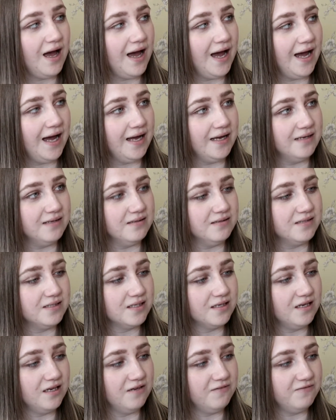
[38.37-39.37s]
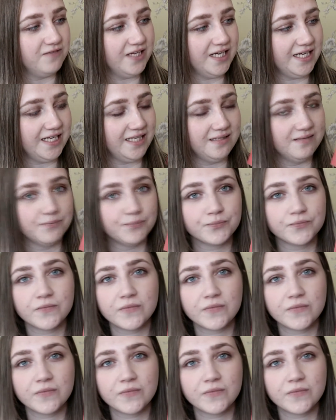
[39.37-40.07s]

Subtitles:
and lovely.